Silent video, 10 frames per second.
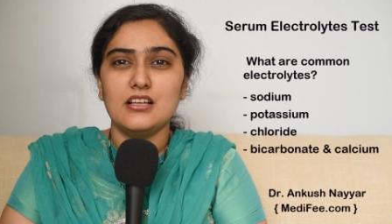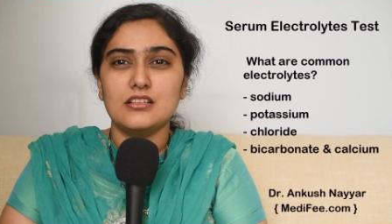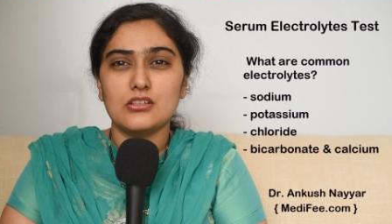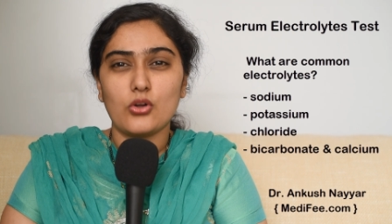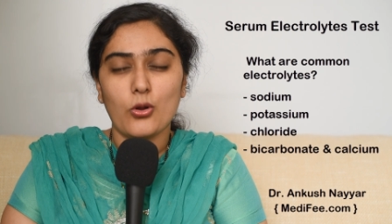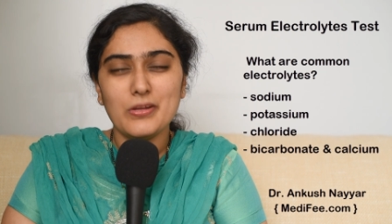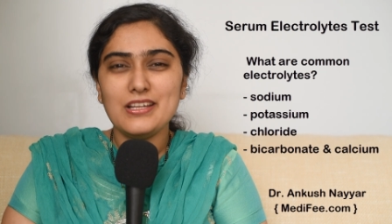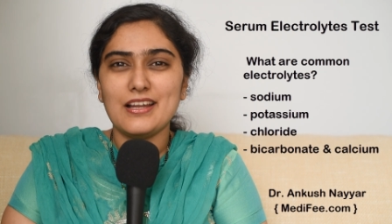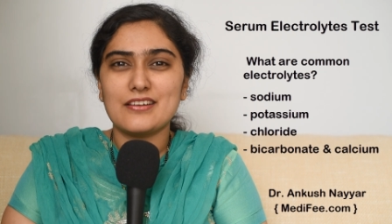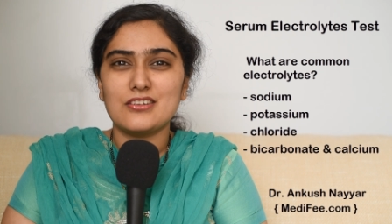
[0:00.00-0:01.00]
The common
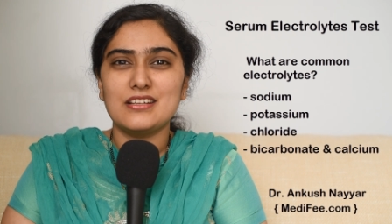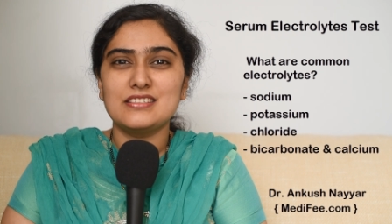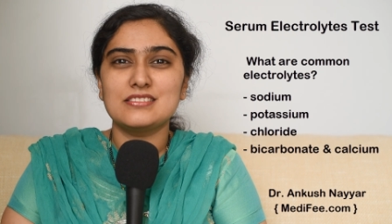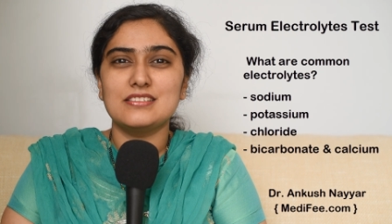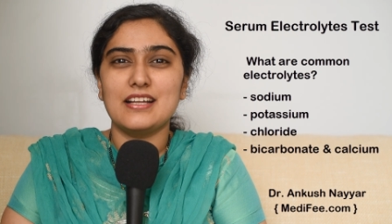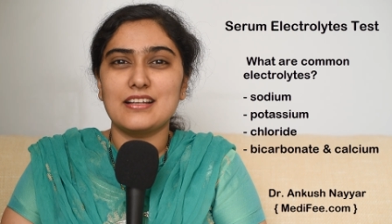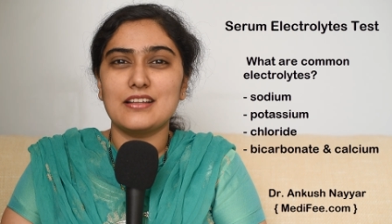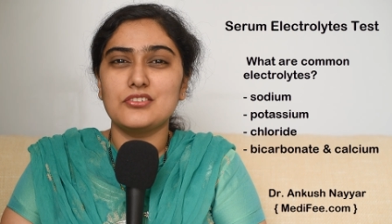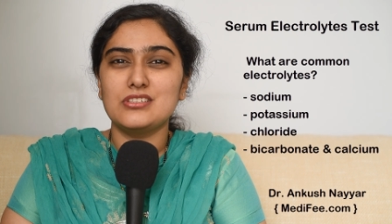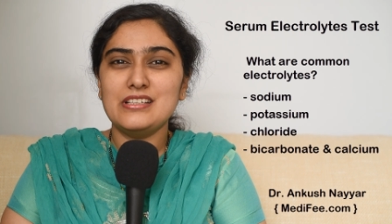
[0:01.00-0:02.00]
electrolytes that are
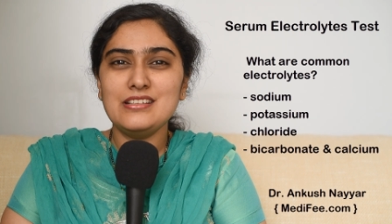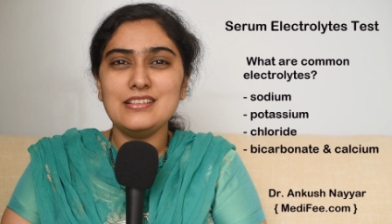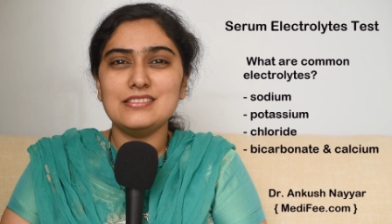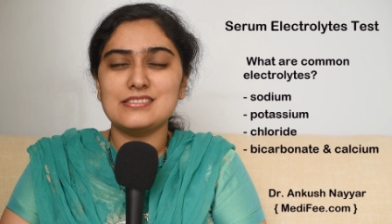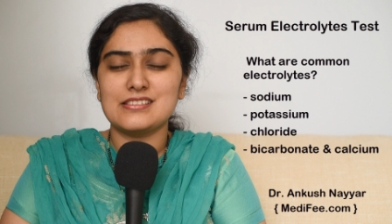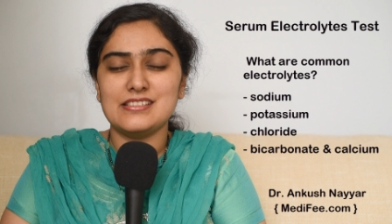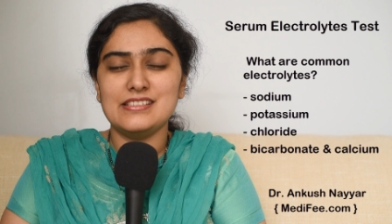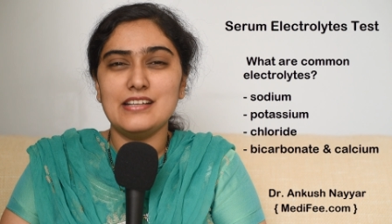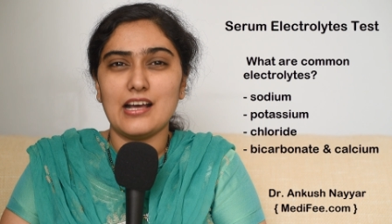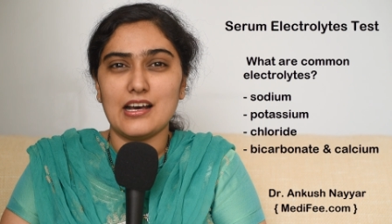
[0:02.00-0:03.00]
routinely
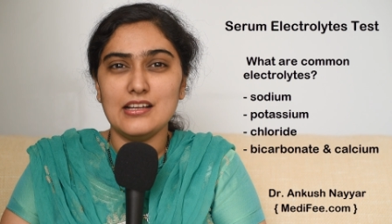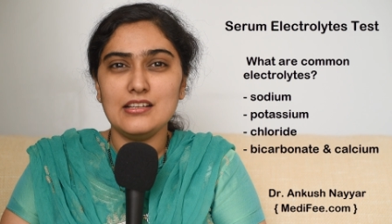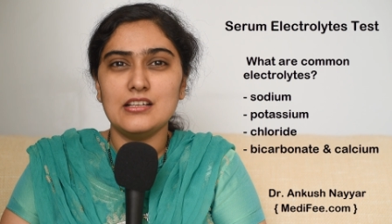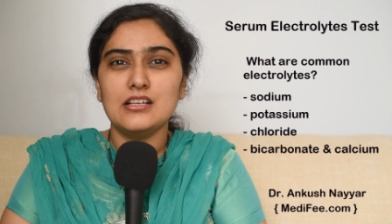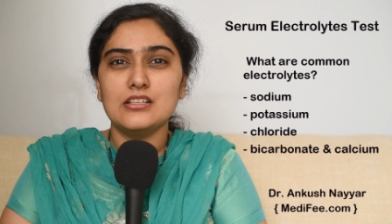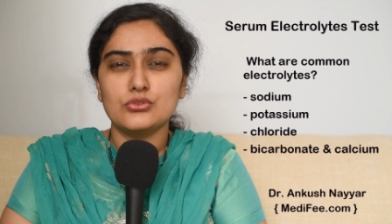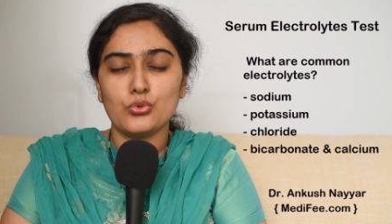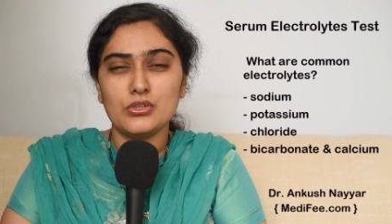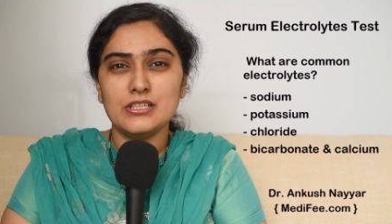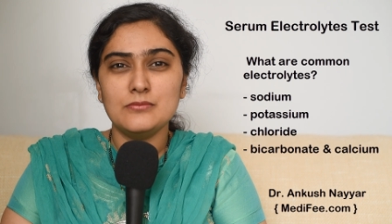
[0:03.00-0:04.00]
screened are
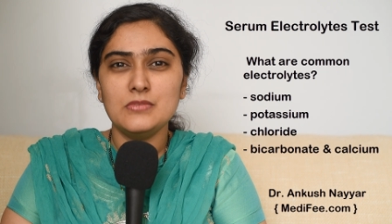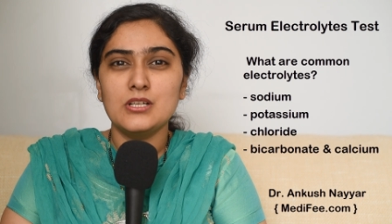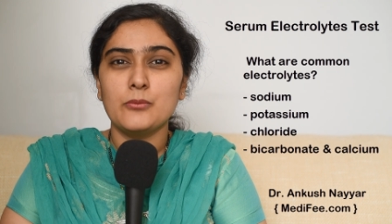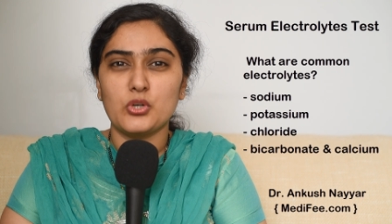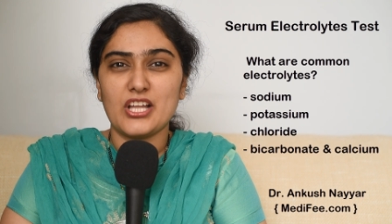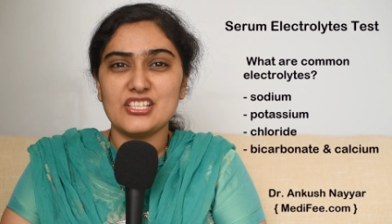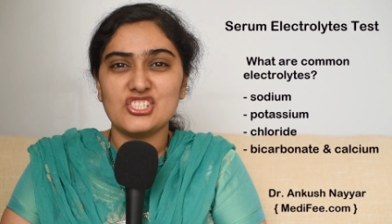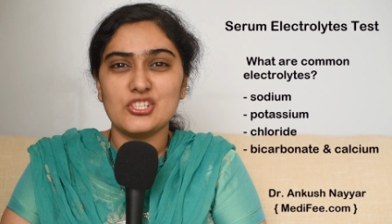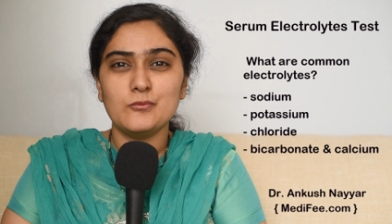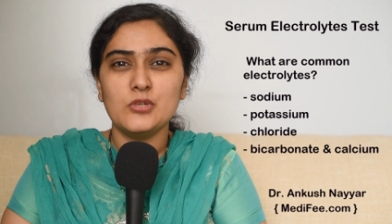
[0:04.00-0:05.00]
sodium,
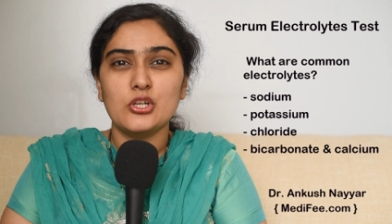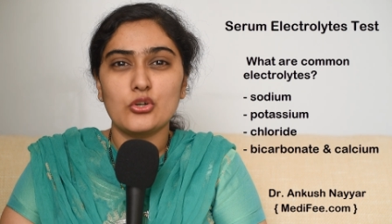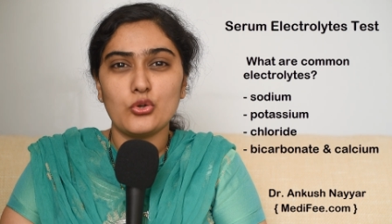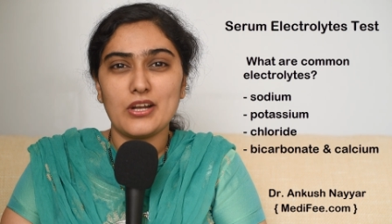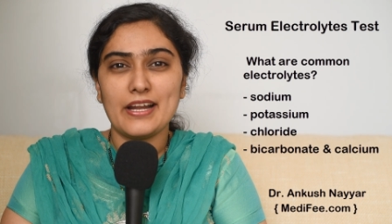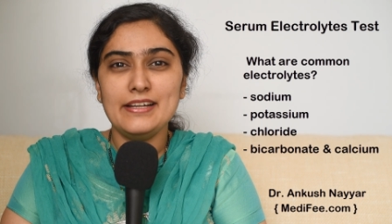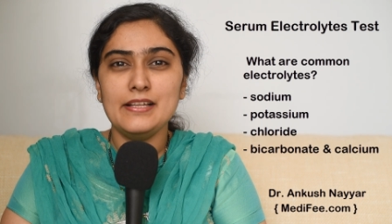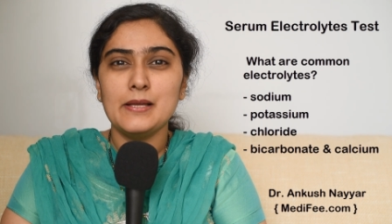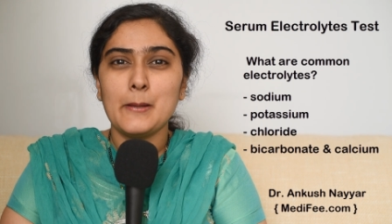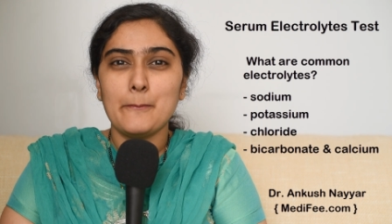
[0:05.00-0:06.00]
potassium, chloride,
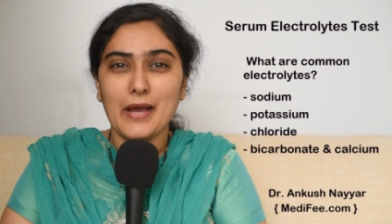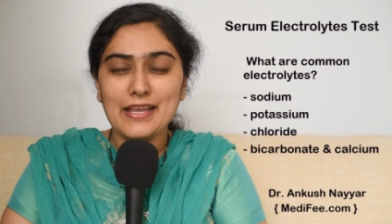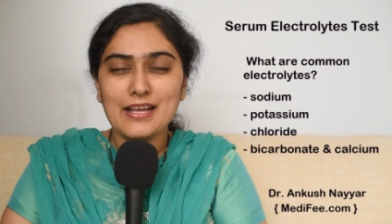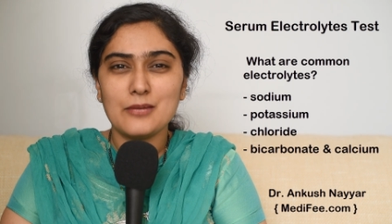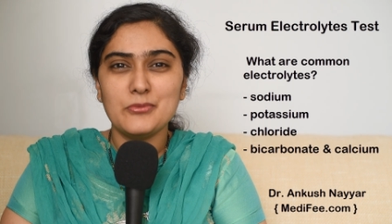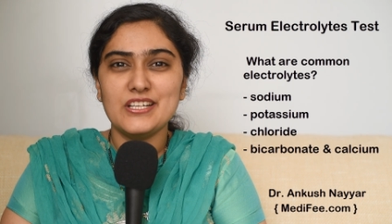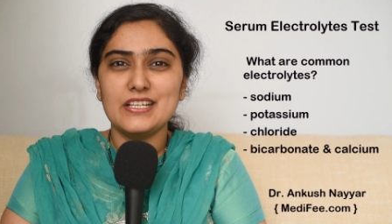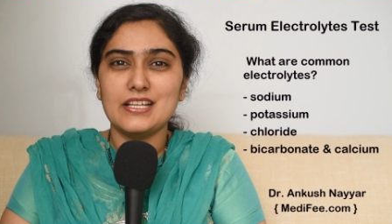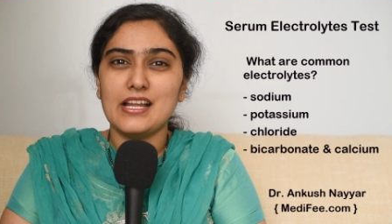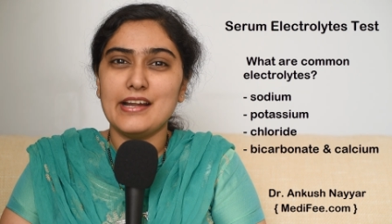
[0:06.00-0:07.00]

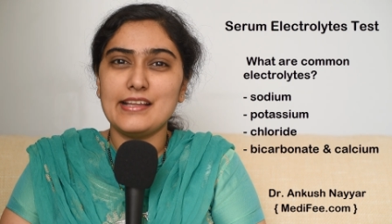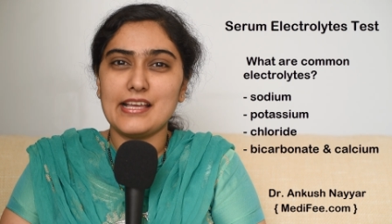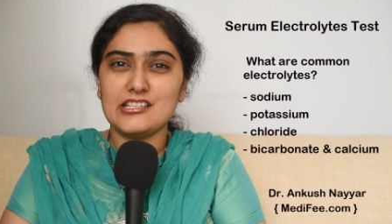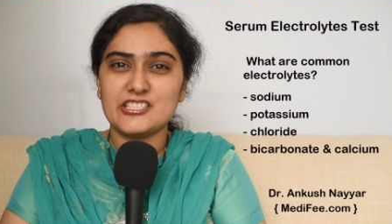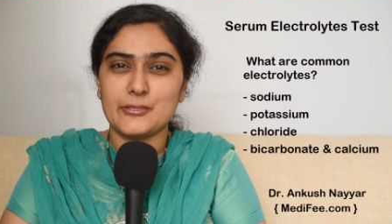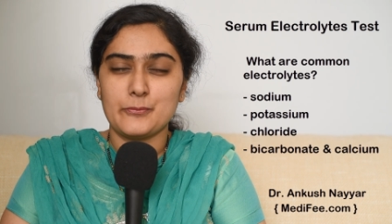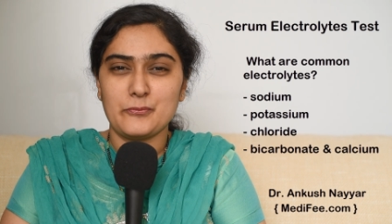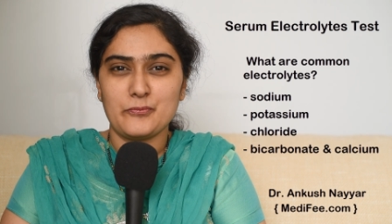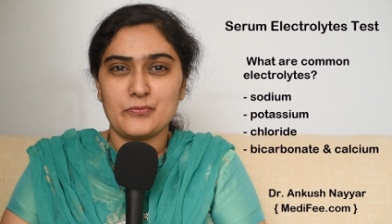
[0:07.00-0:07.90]
bicarbonate and calcium.